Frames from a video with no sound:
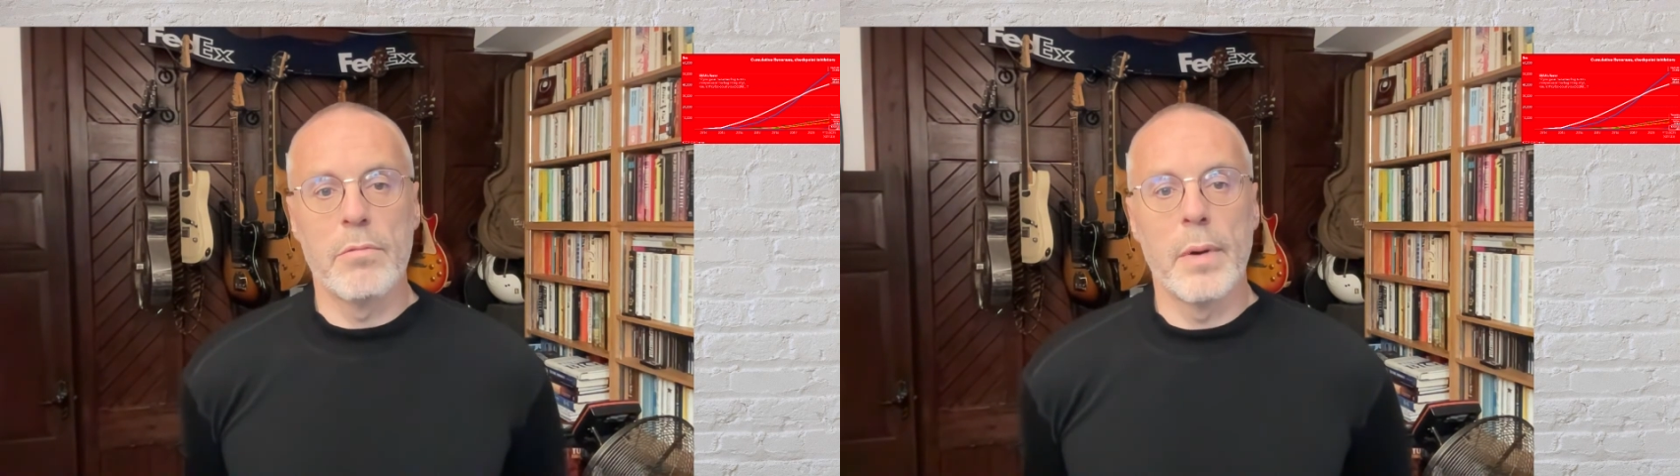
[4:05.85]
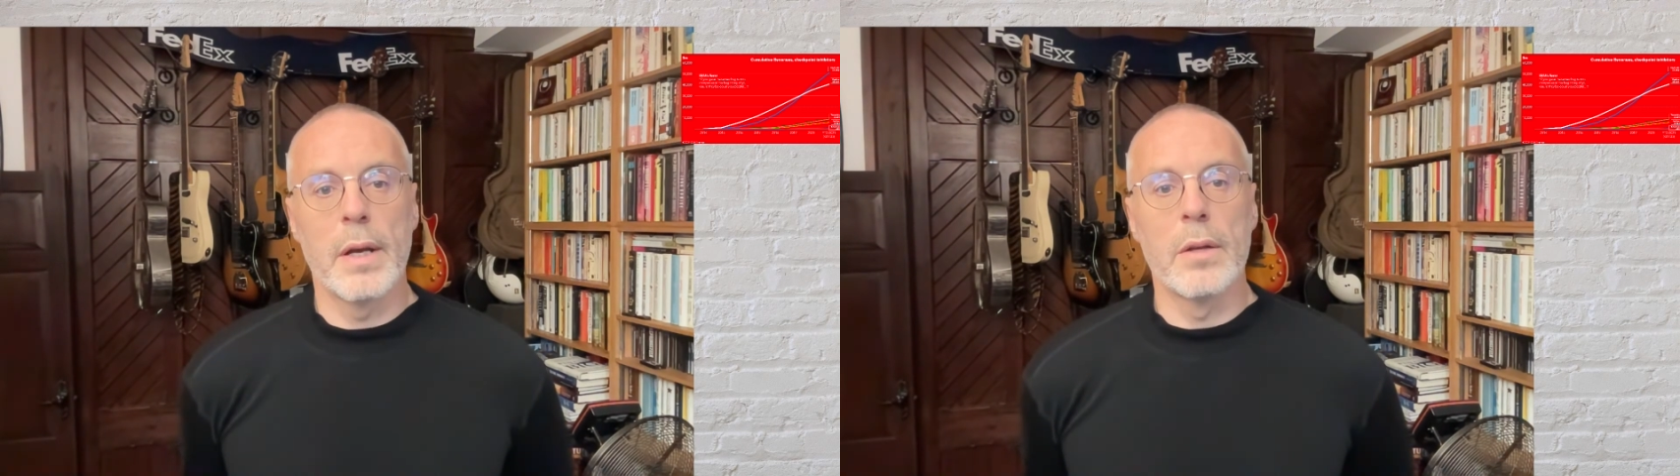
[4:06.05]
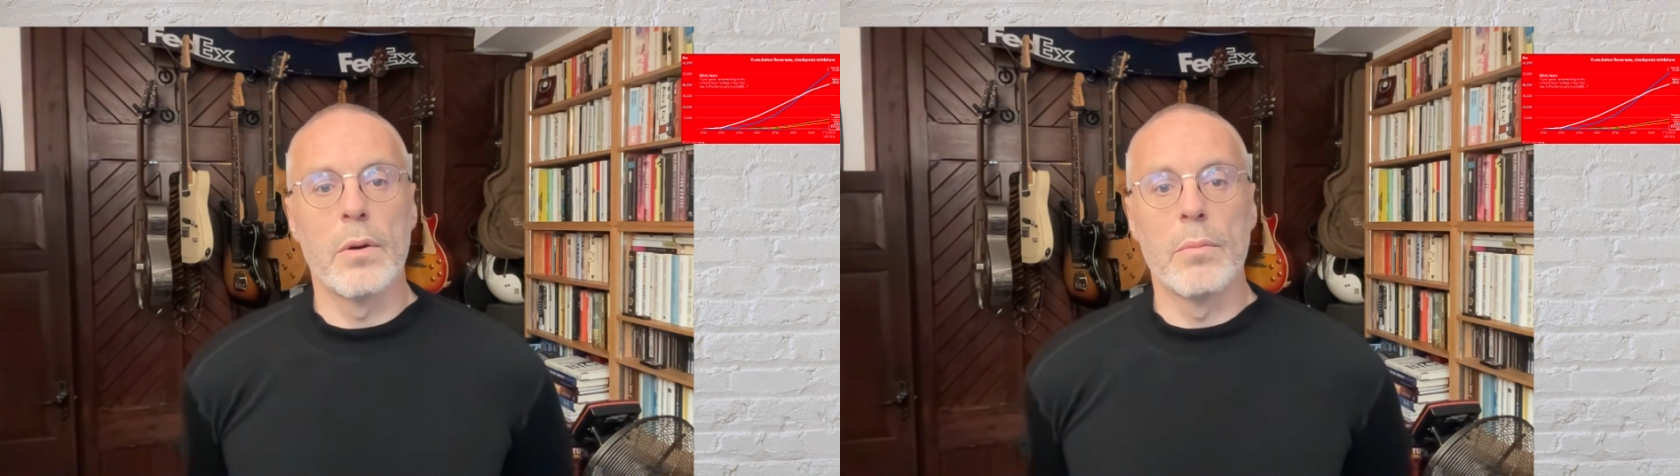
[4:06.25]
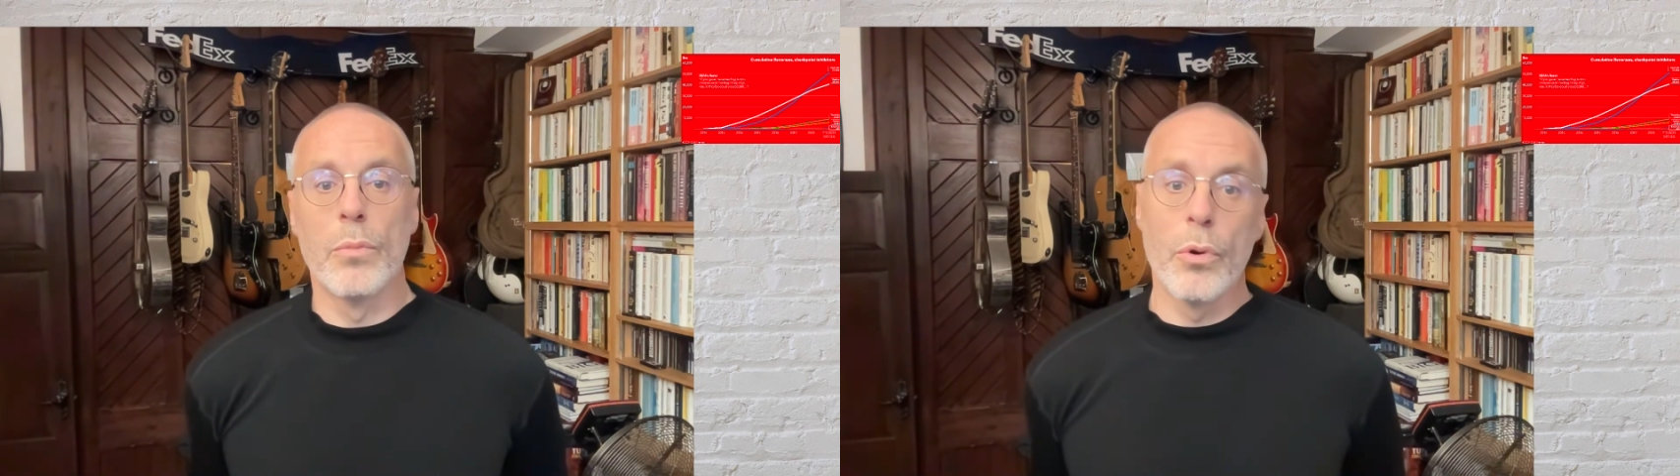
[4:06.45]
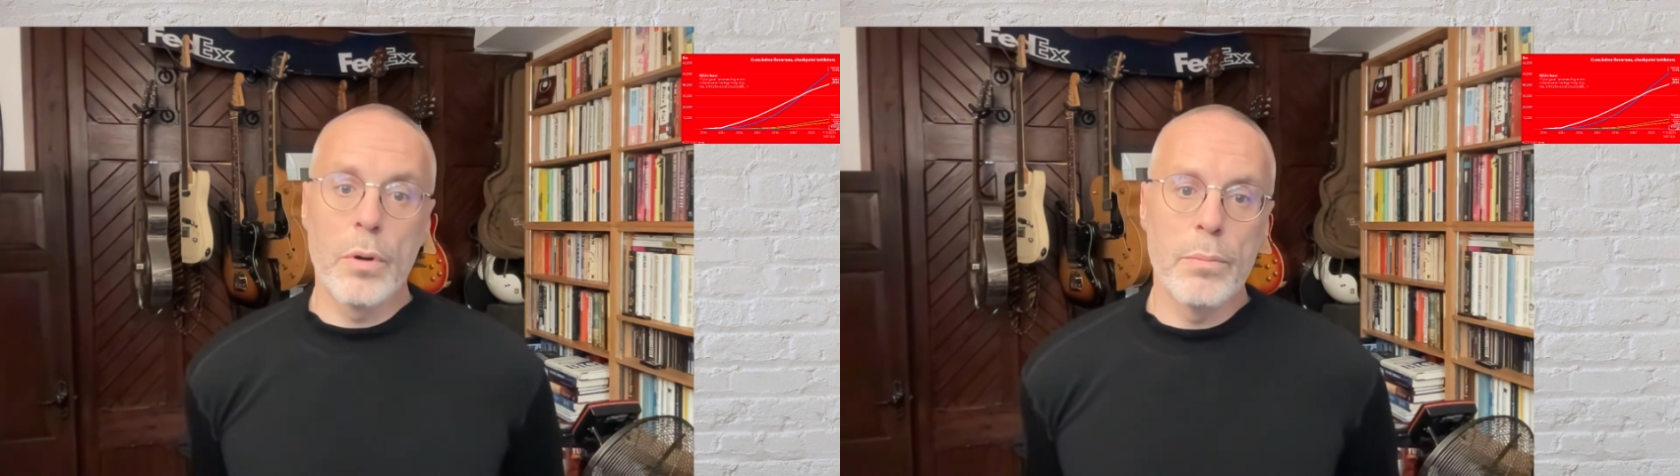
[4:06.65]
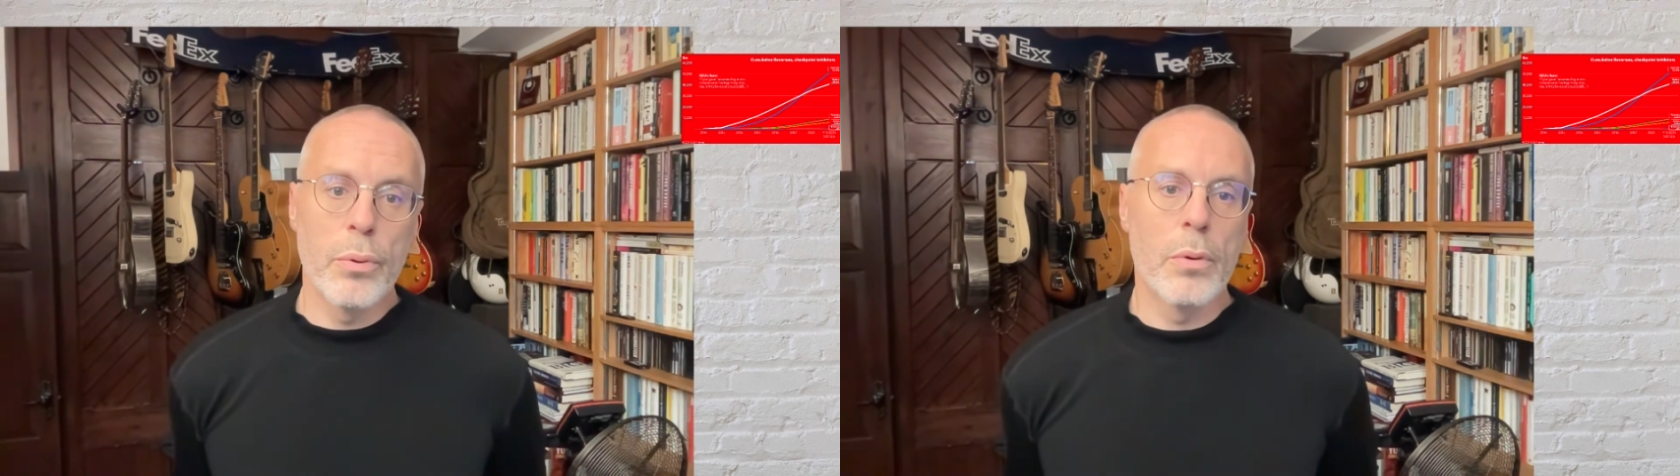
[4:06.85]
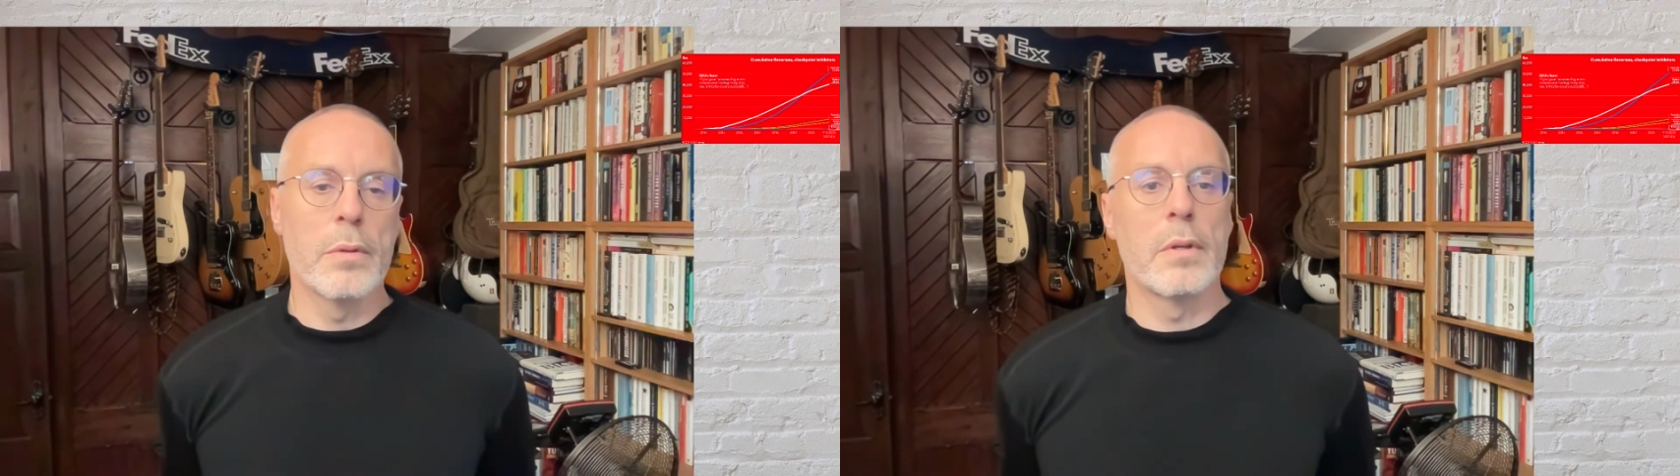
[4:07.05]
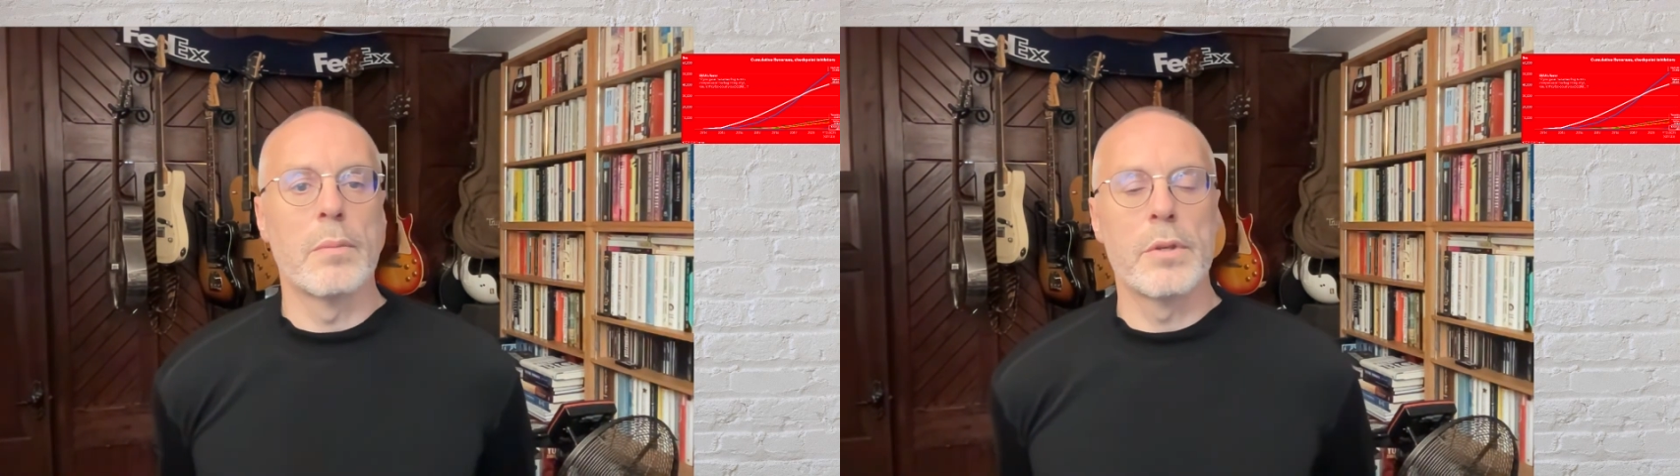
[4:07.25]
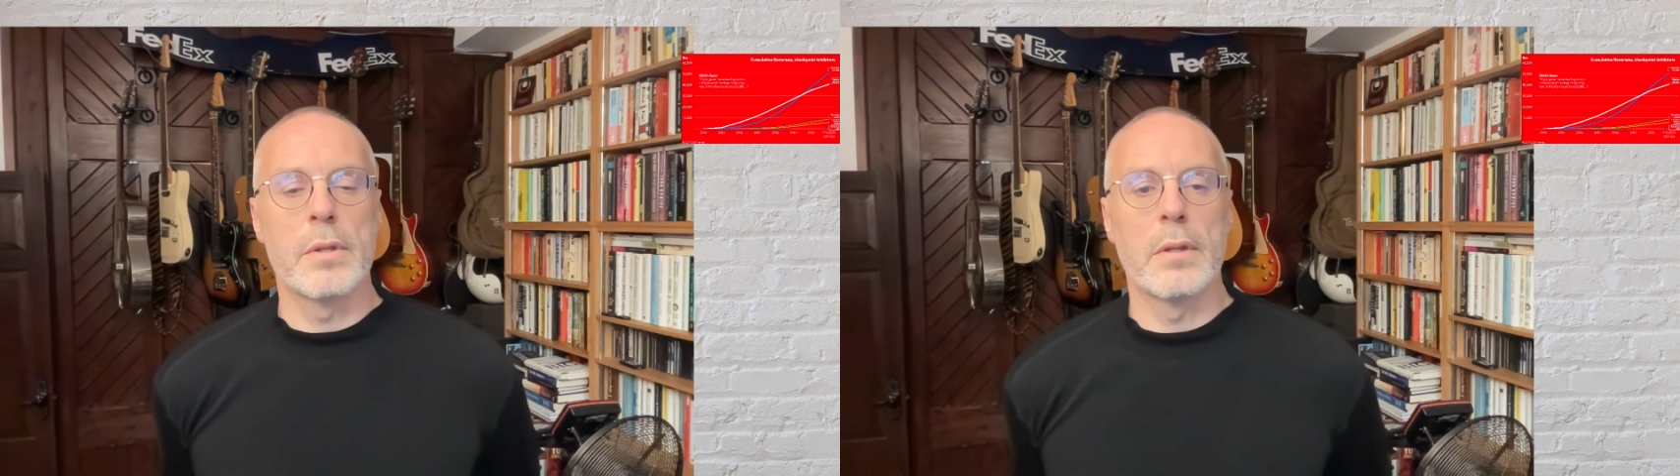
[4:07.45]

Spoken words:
made are more important than